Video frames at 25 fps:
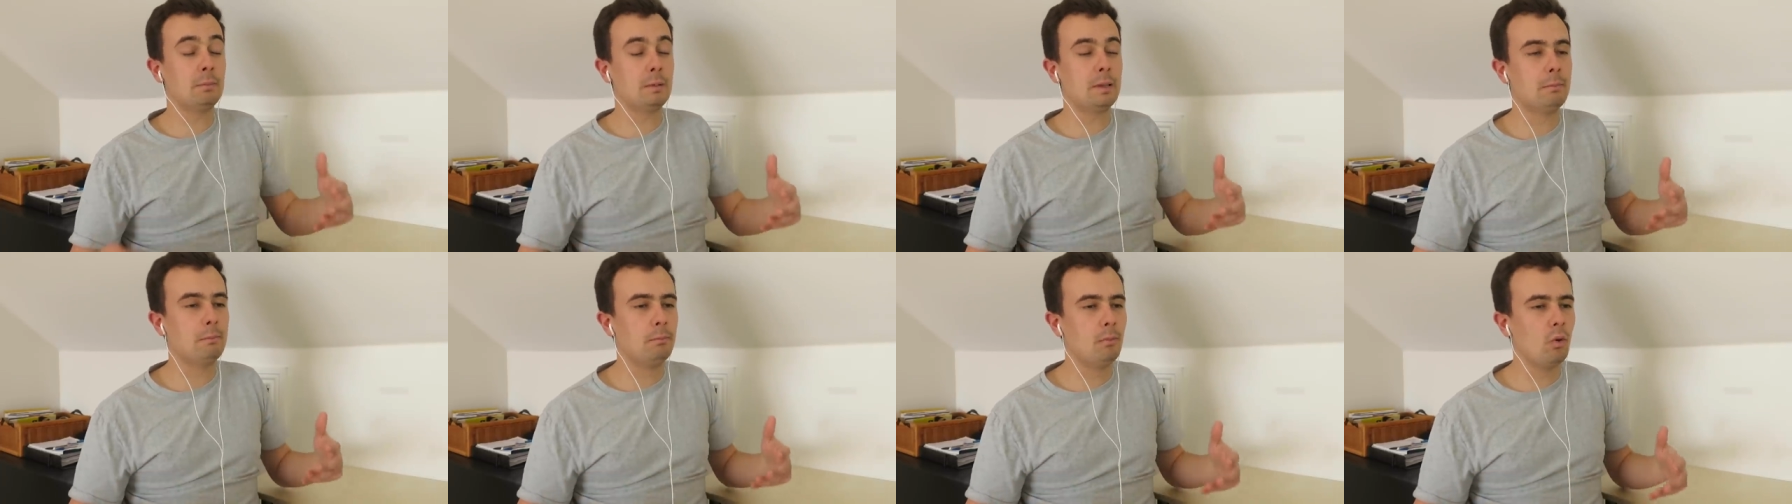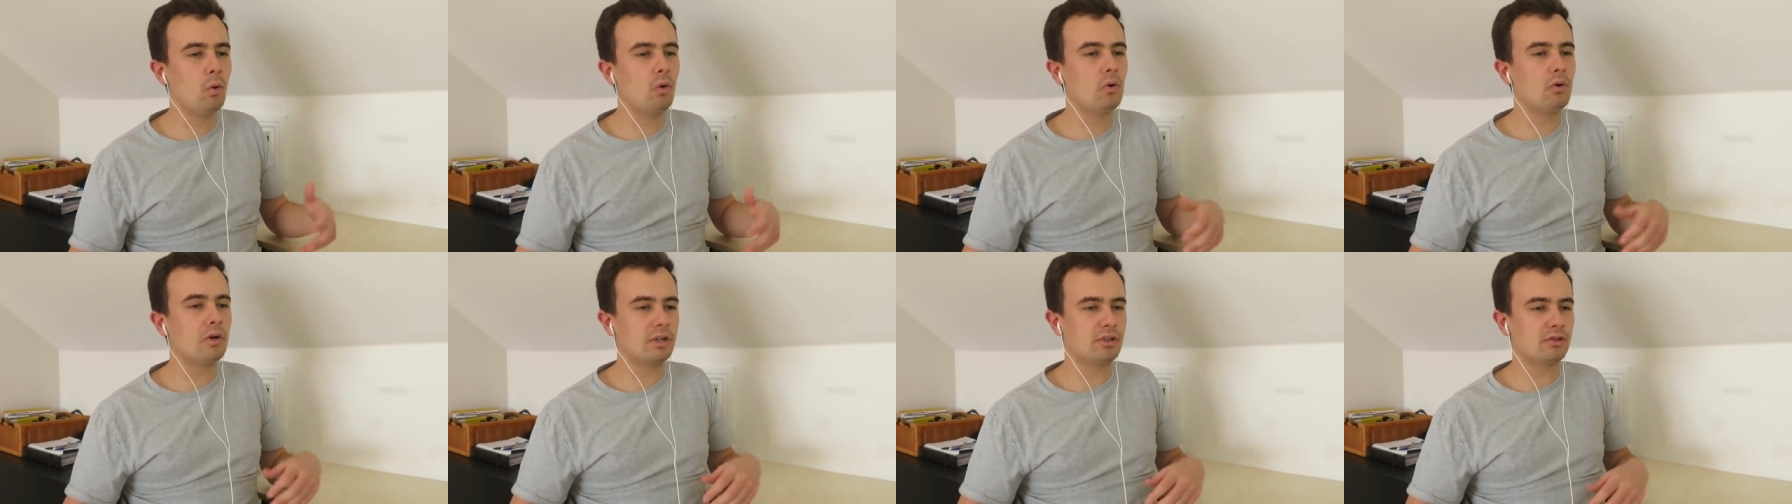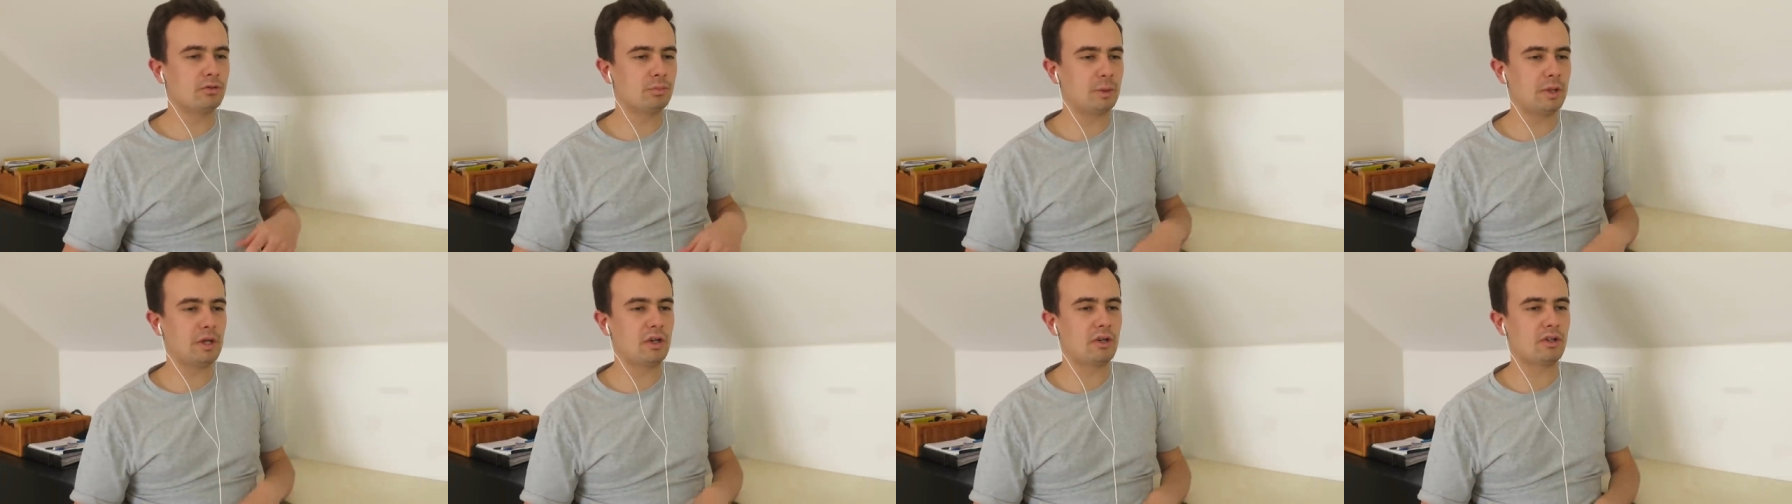bit more
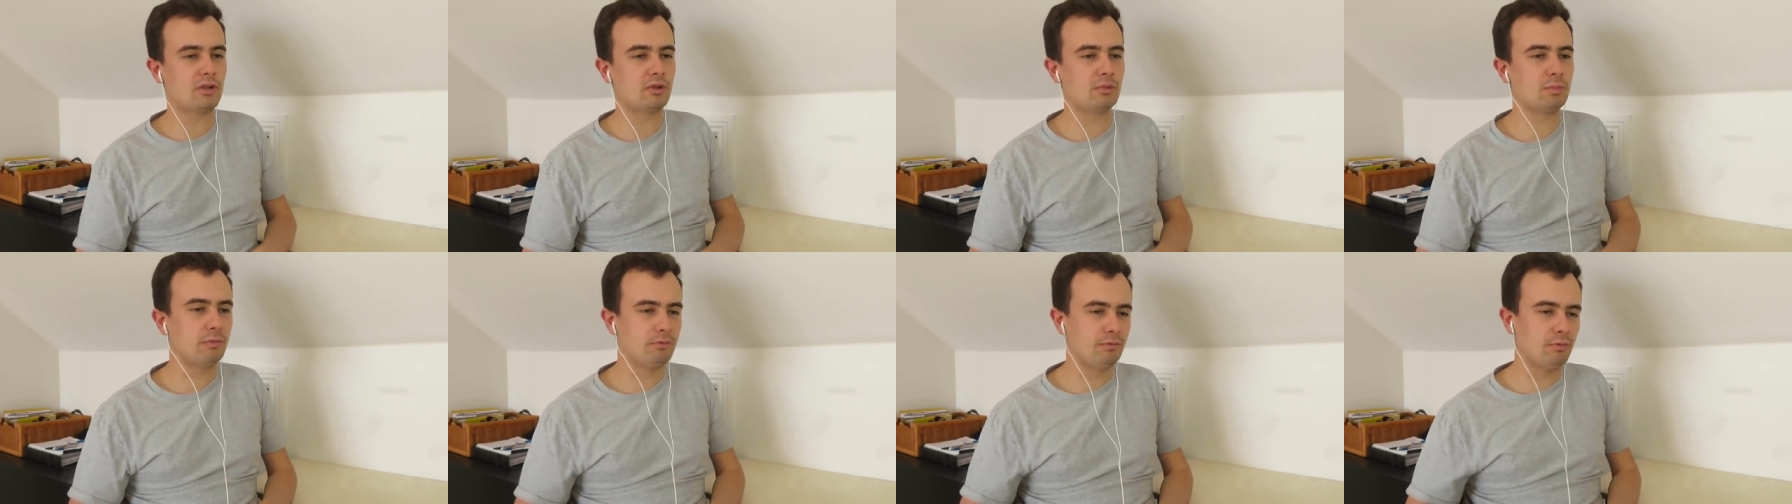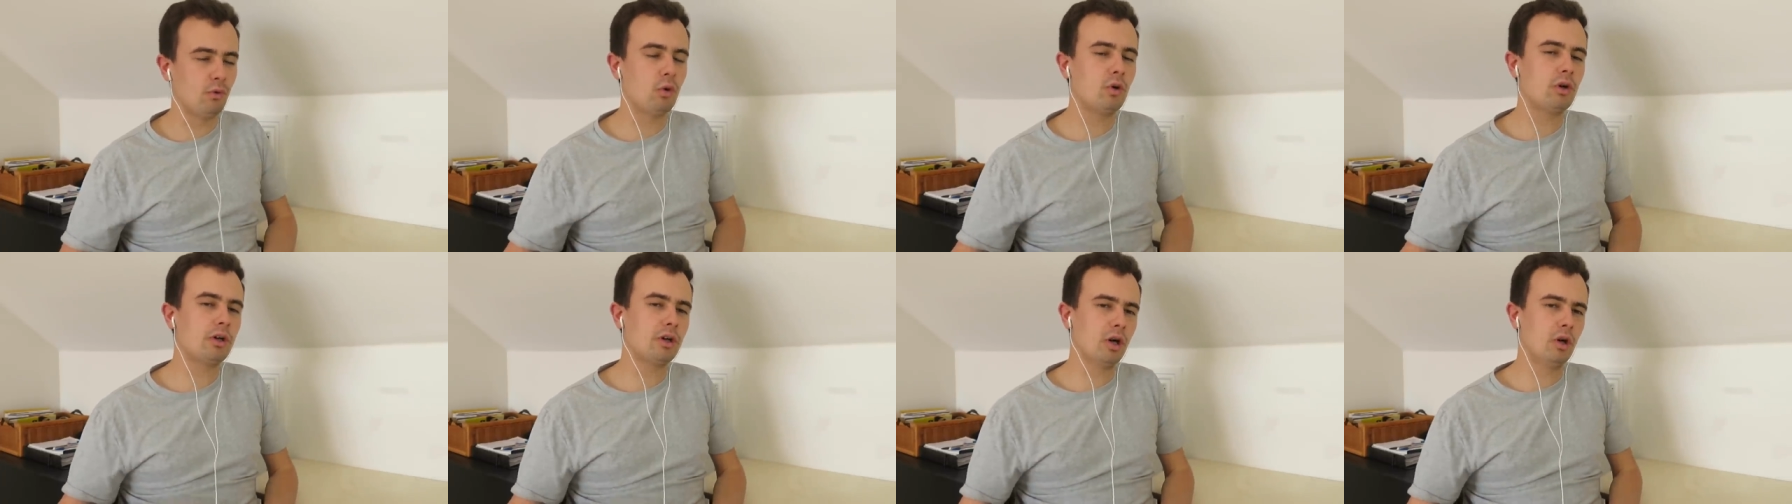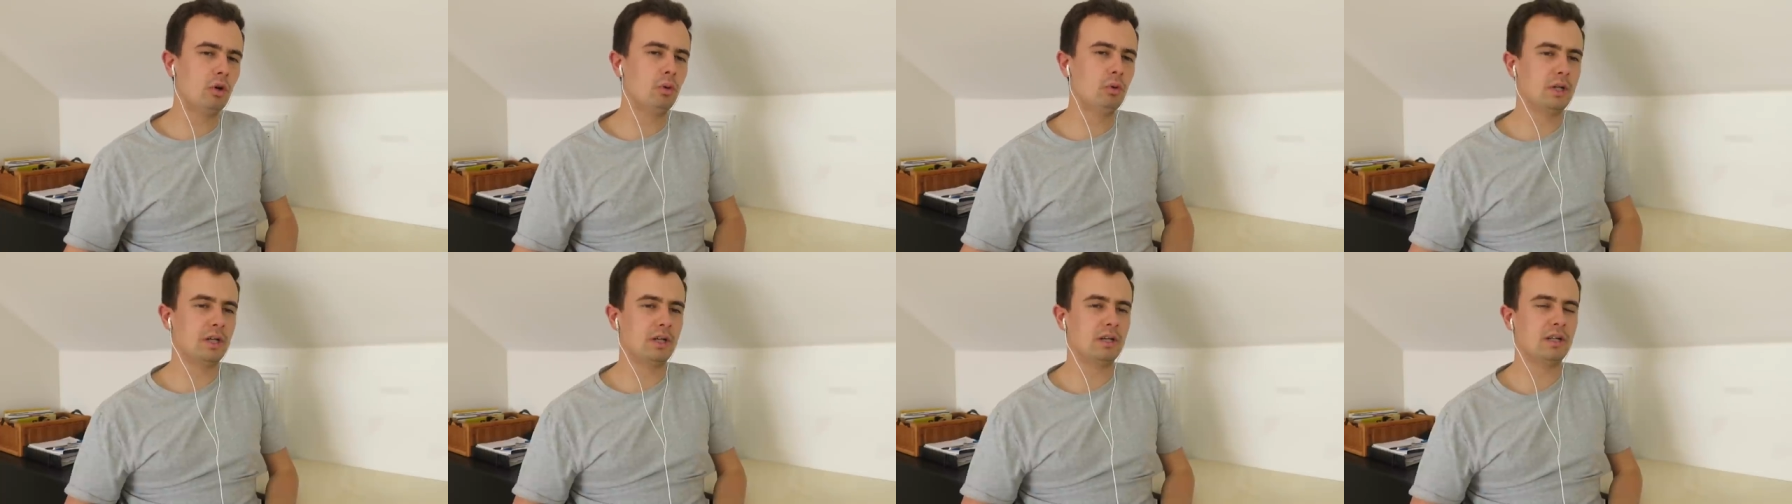experience before
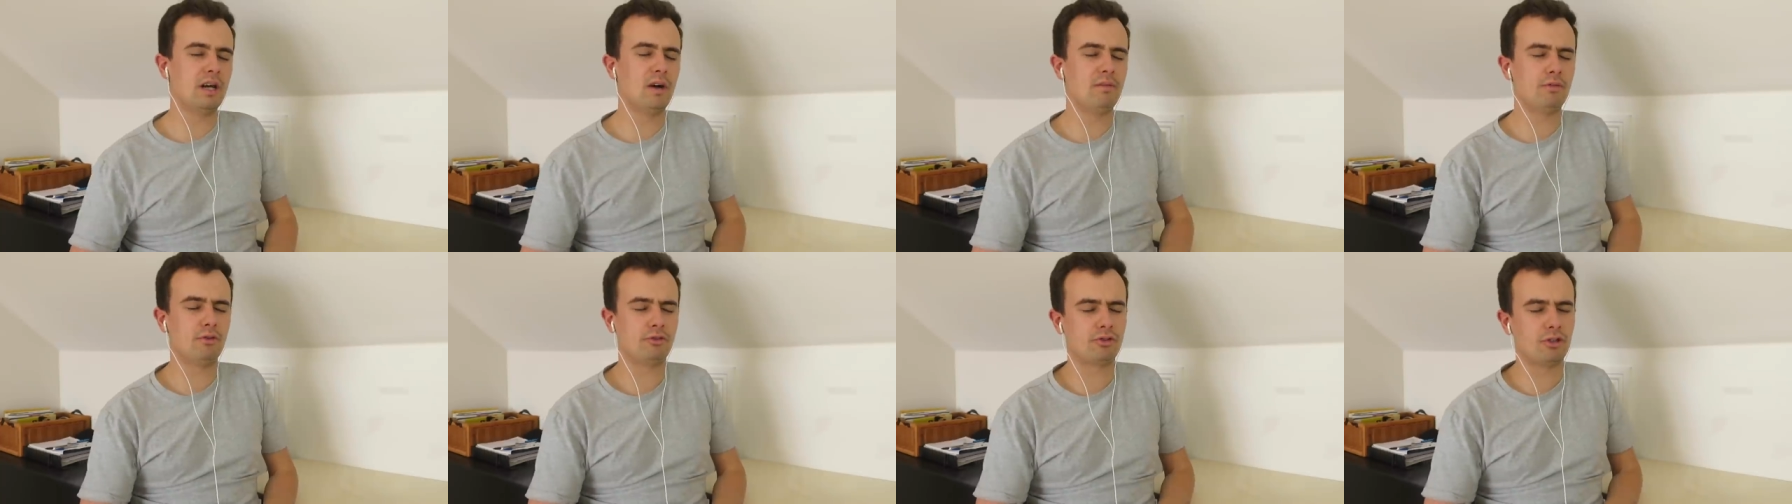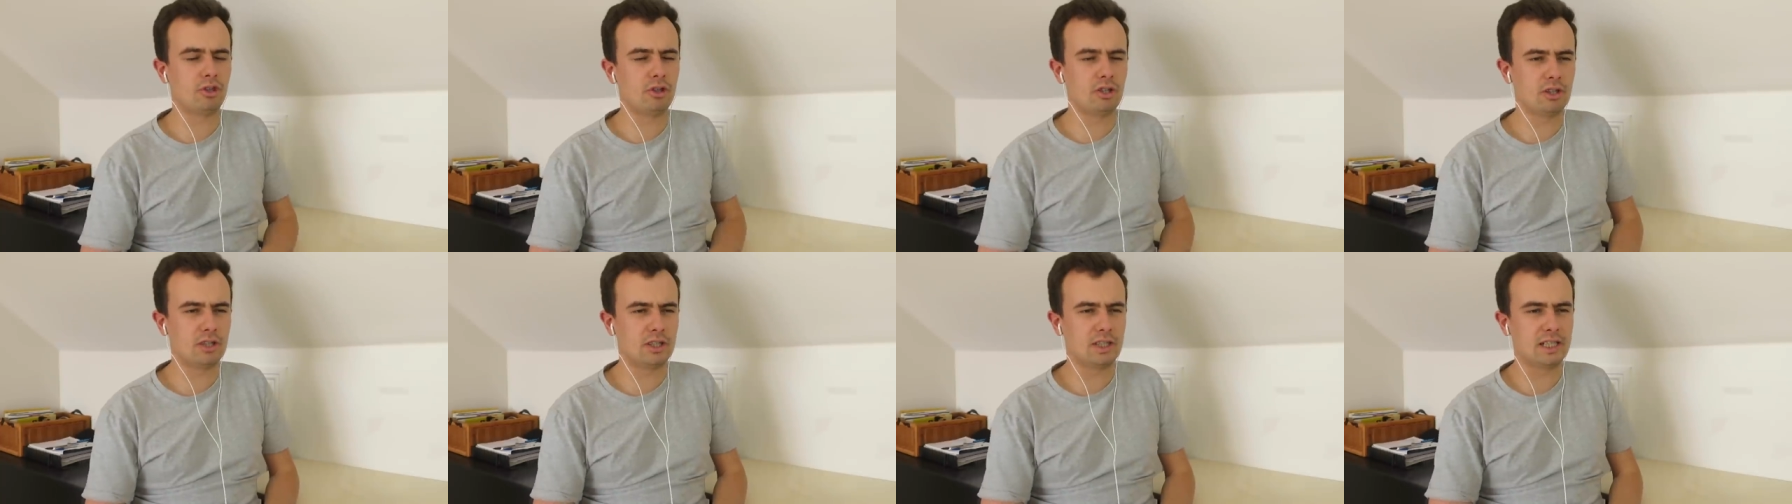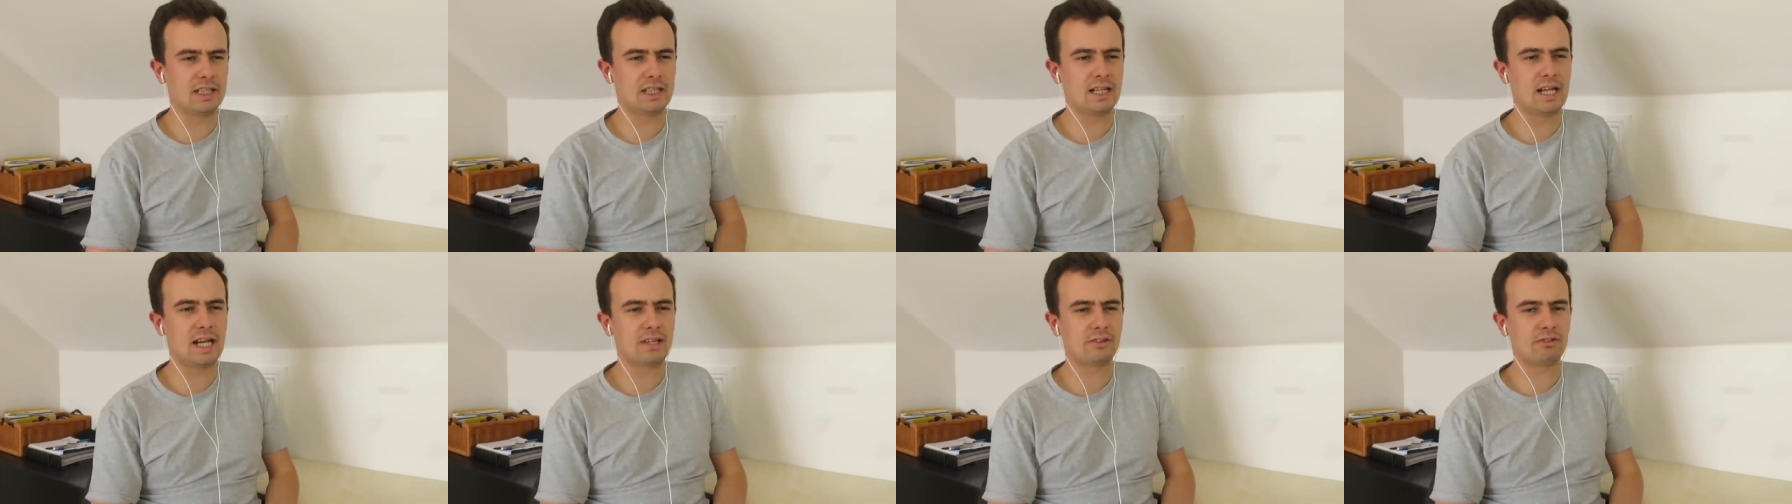going novice
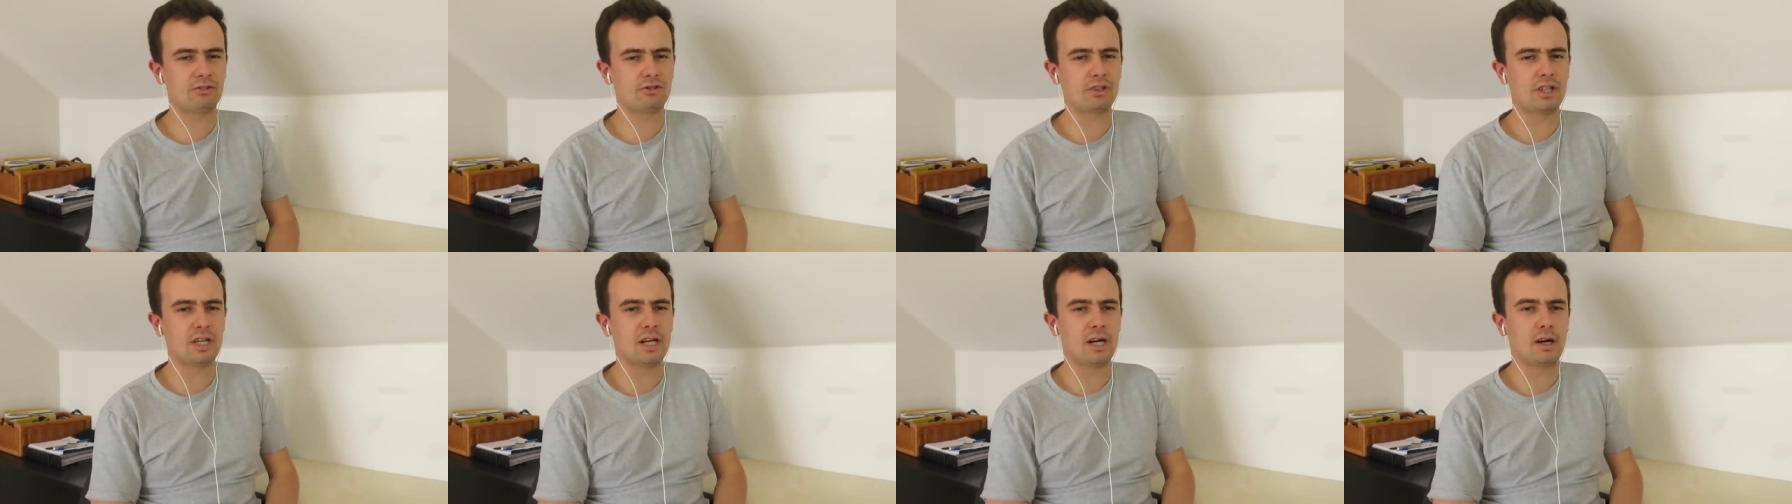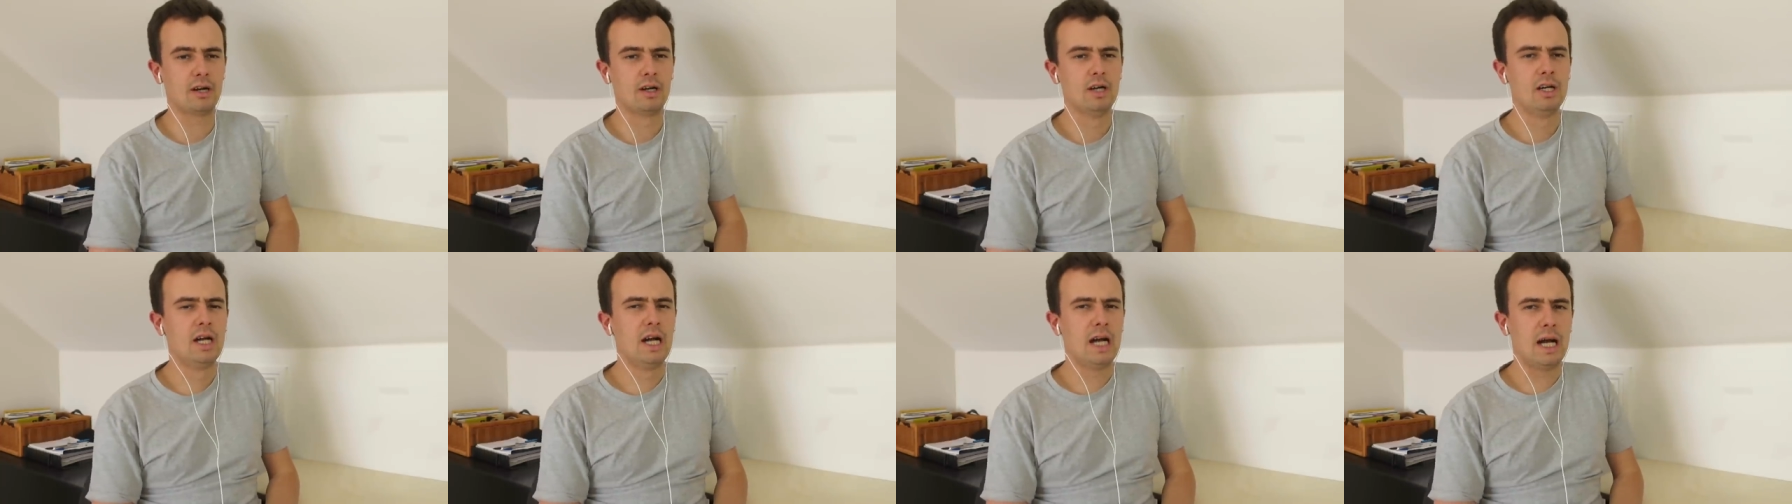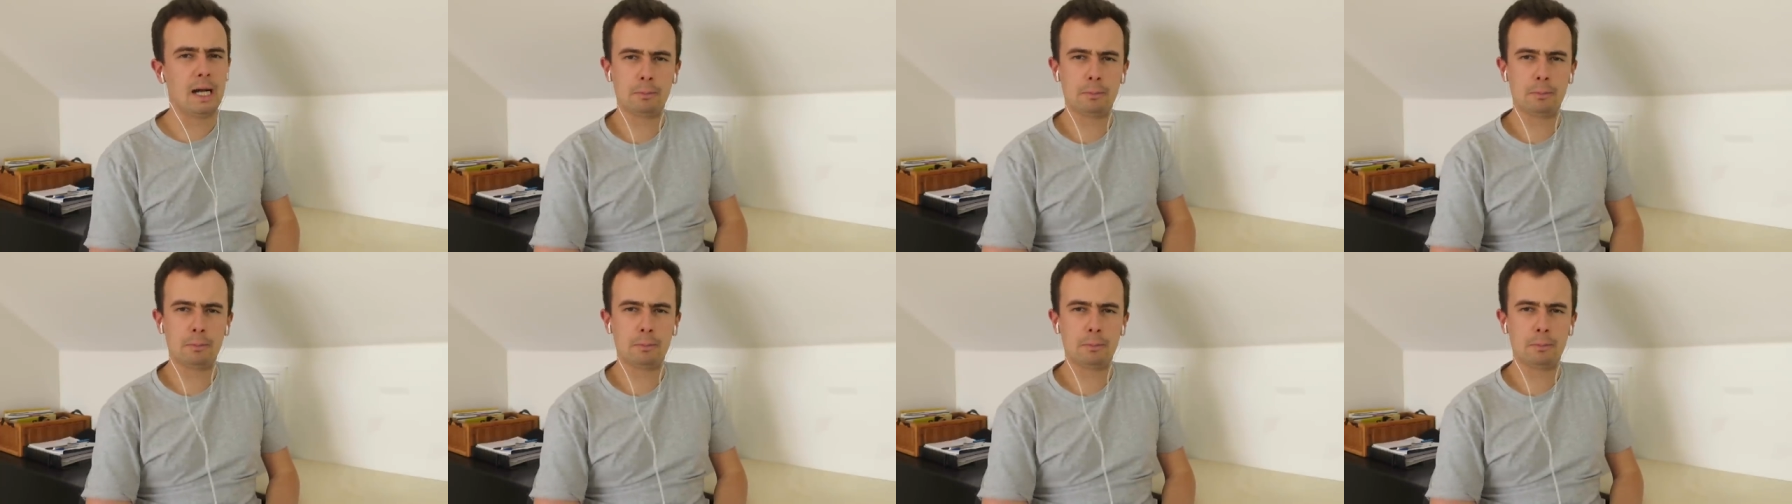hurdling next year.